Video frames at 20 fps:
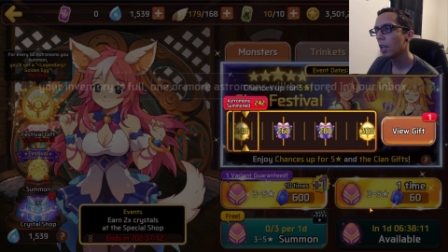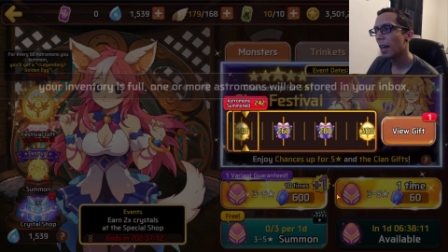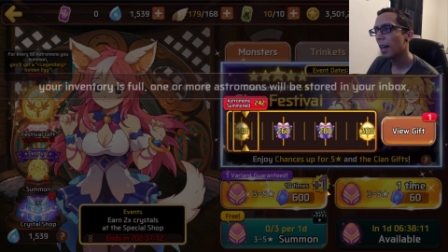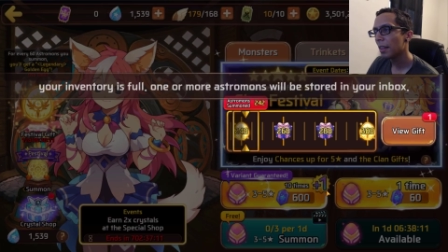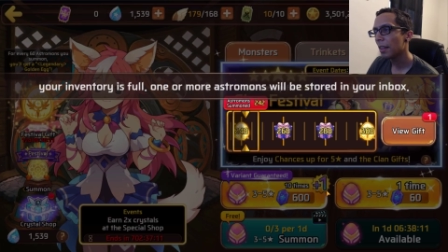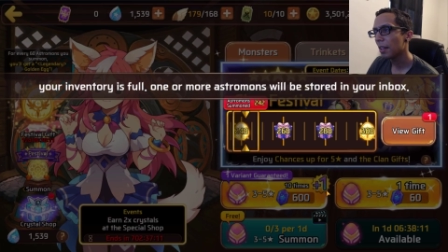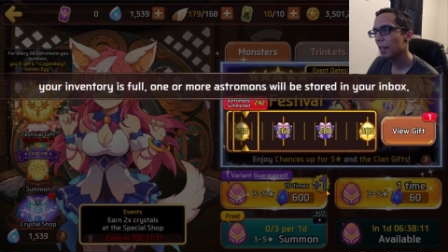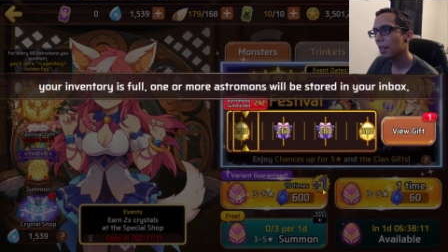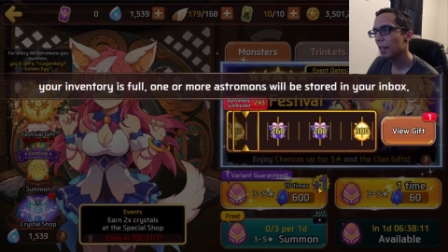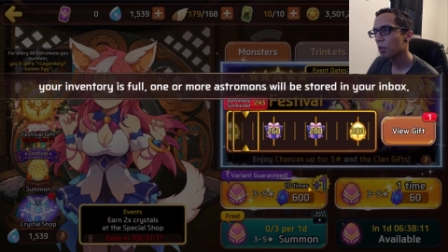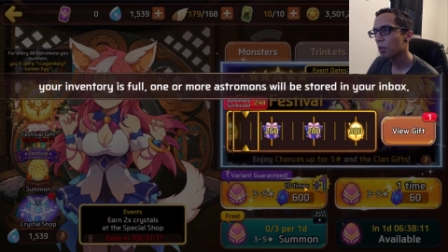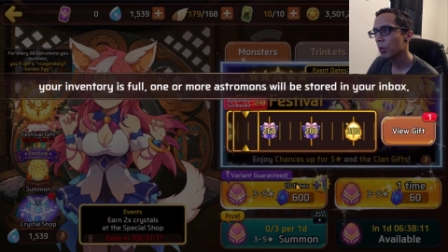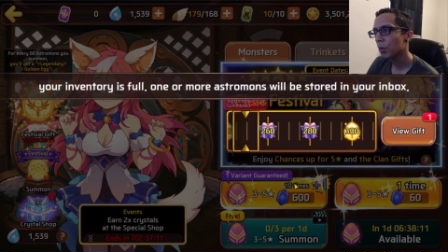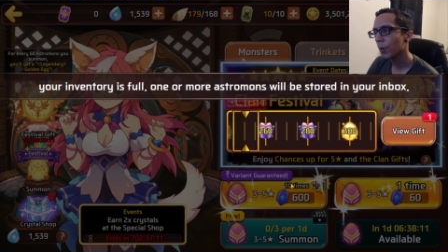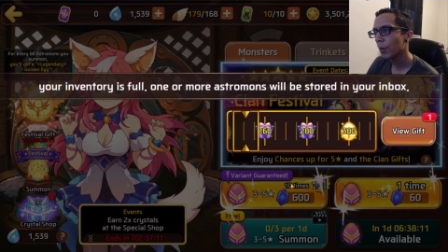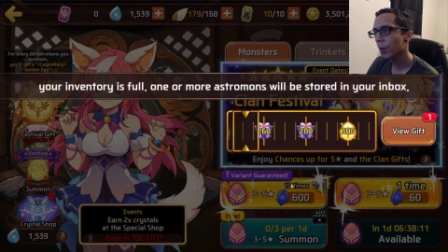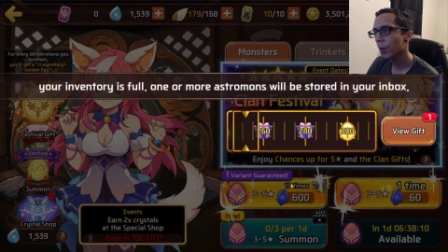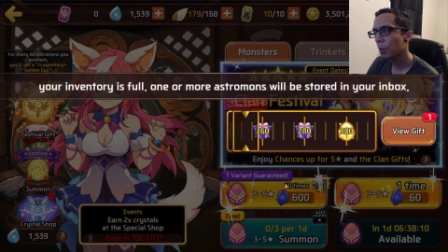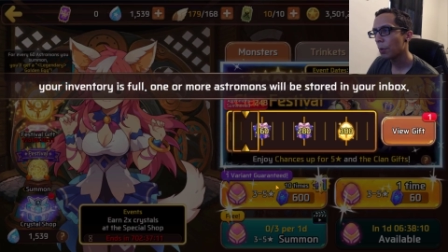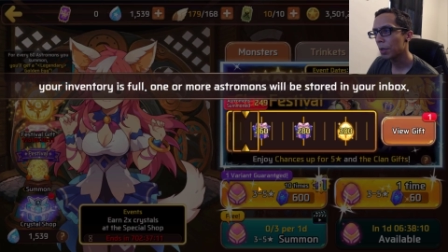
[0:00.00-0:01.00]
and then
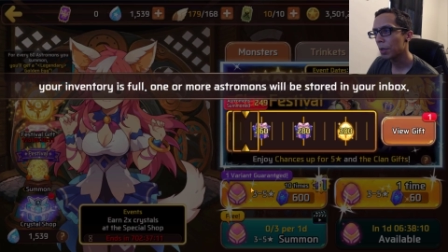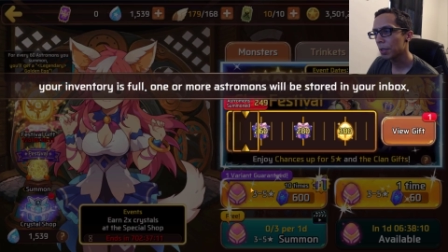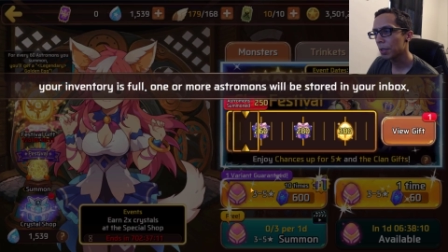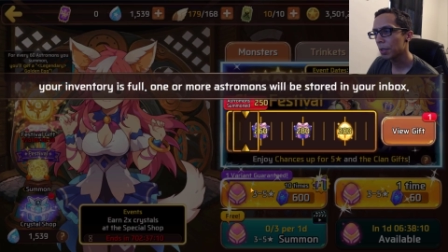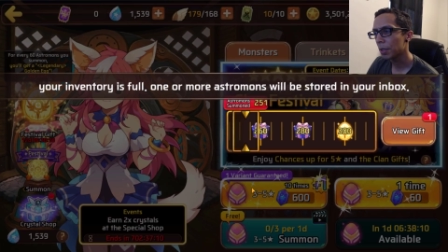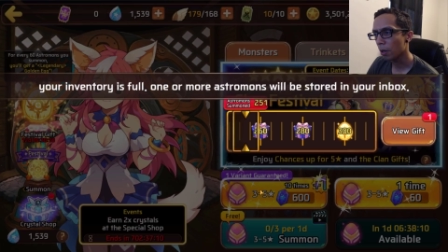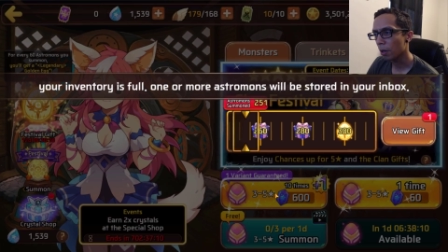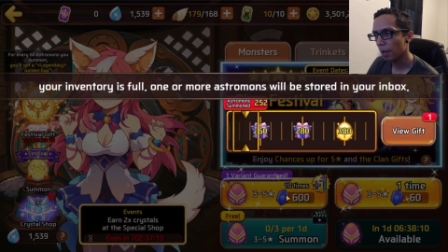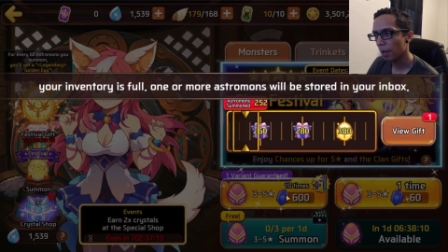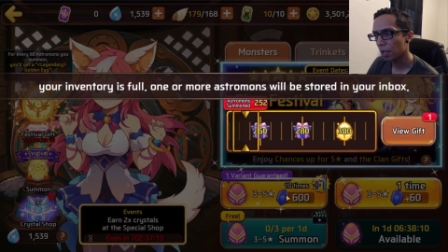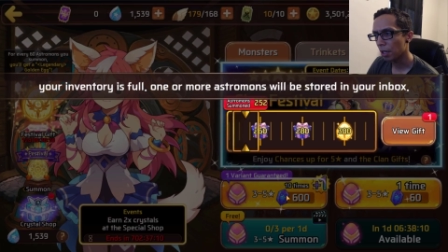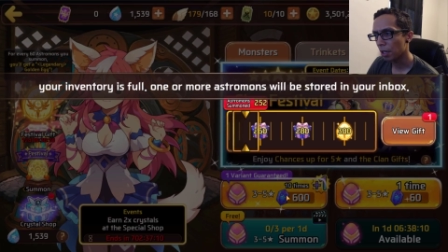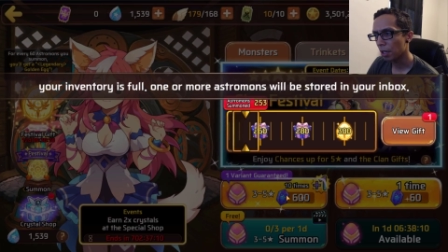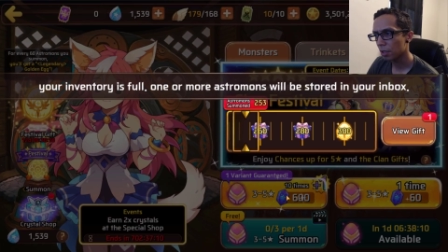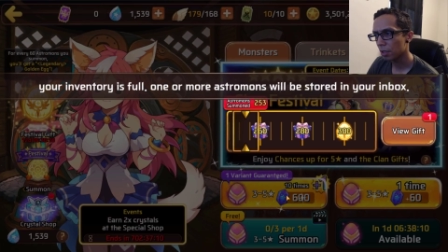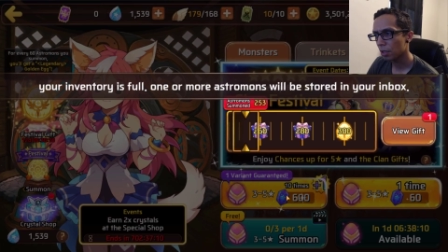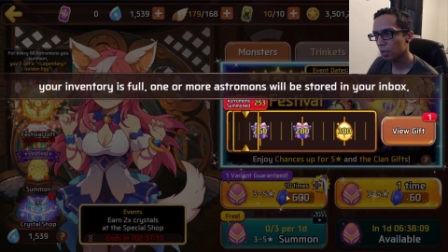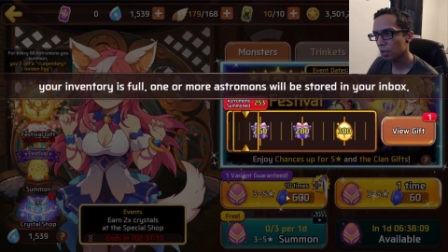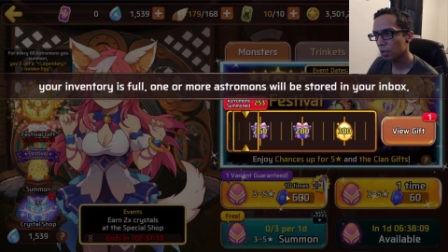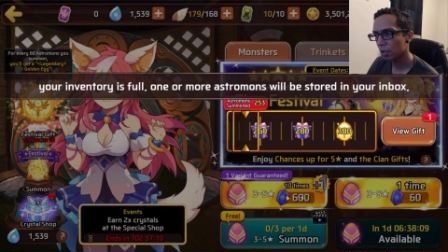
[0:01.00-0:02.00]
also a wood Gilgamesh.
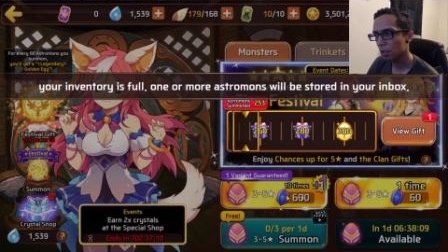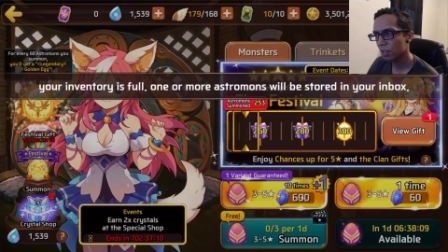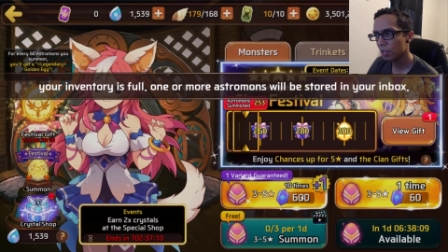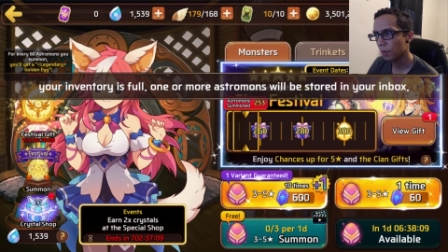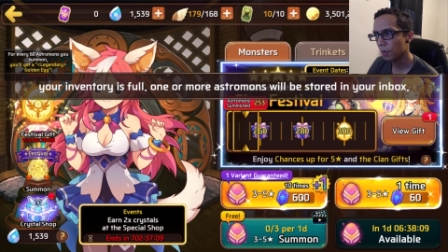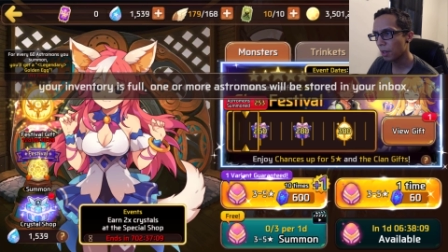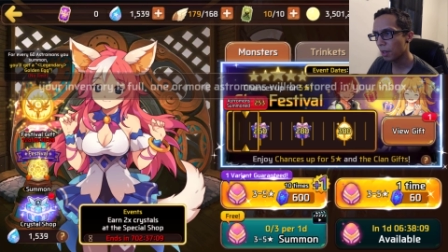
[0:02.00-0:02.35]
So